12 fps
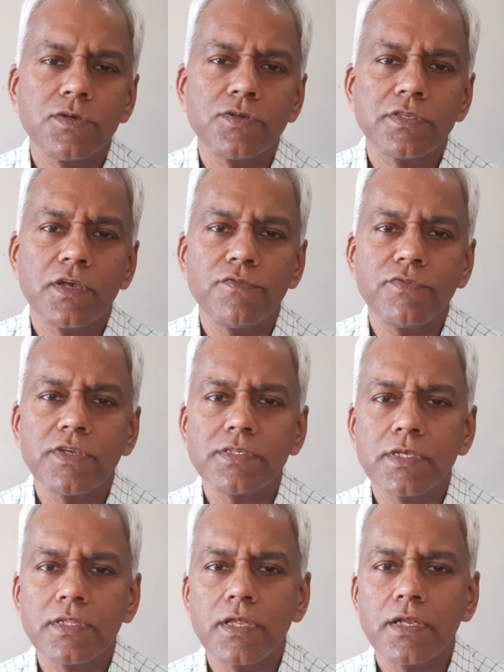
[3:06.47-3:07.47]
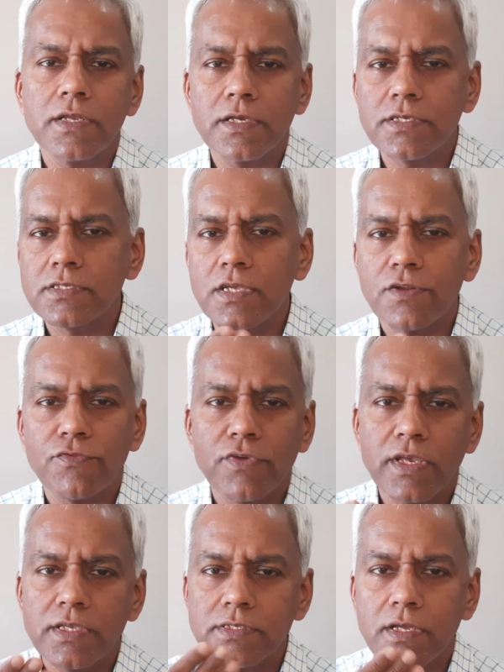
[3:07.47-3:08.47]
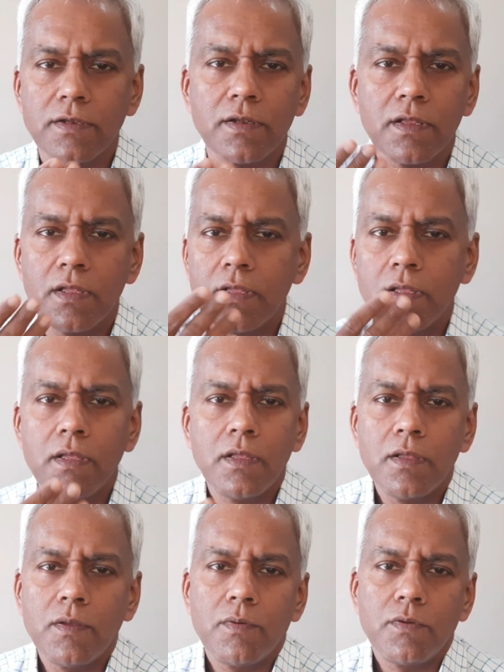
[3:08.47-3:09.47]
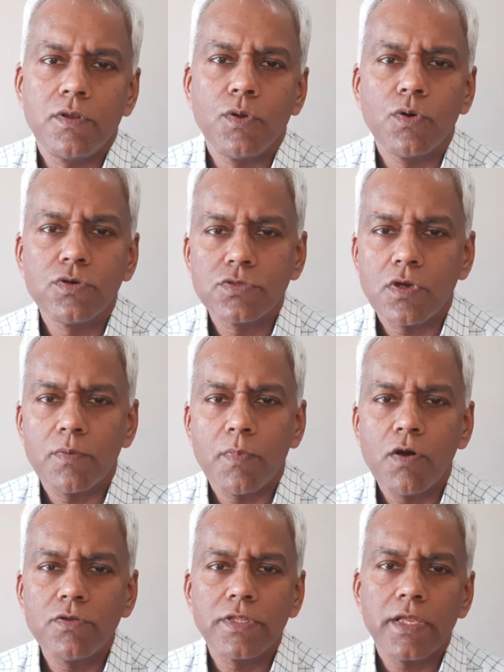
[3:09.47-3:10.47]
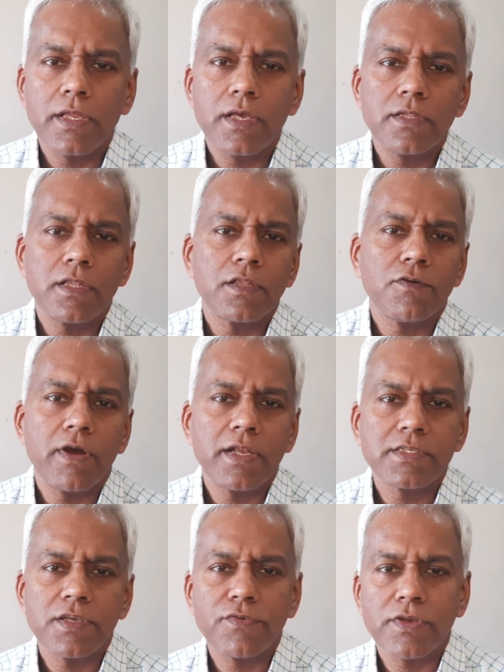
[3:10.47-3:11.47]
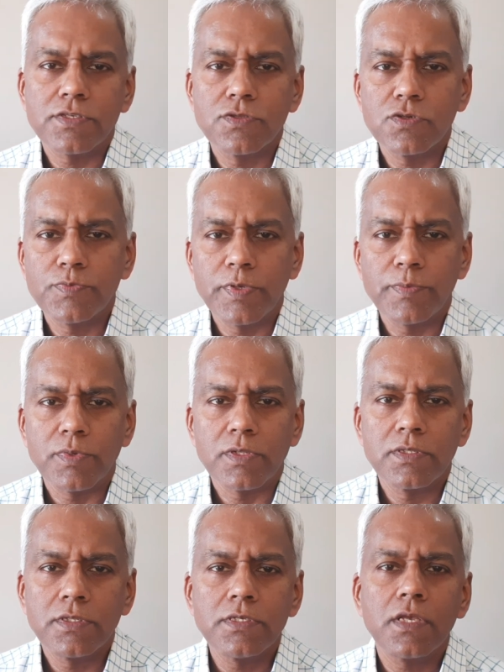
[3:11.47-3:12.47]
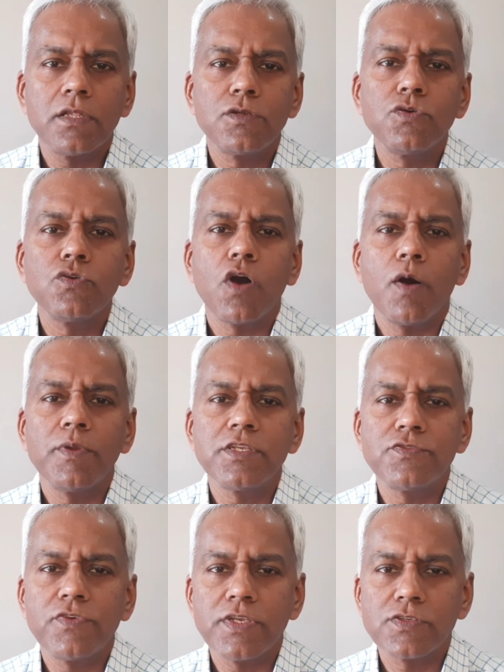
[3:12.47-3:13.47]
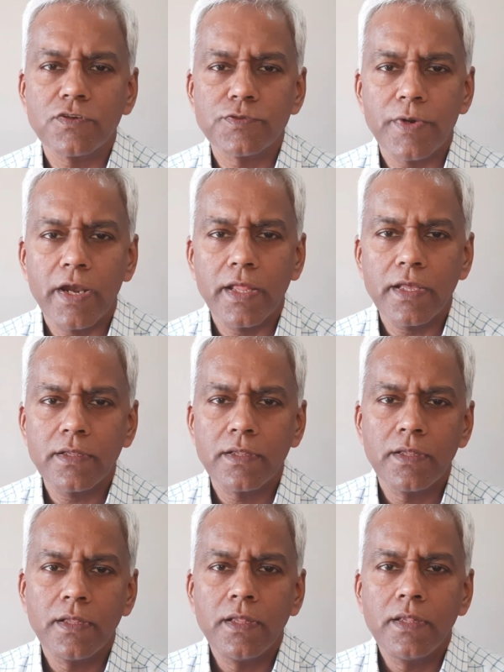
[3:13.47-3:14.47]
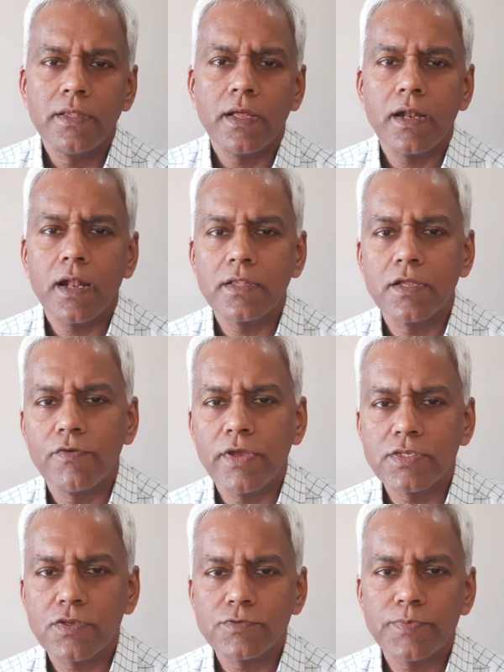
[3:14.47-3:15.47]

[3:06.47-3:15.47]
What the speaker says: those surface and then touches their face and nose or mouth area, then the virus affects those people. These are the two commonest ways of spreading. There are other ways of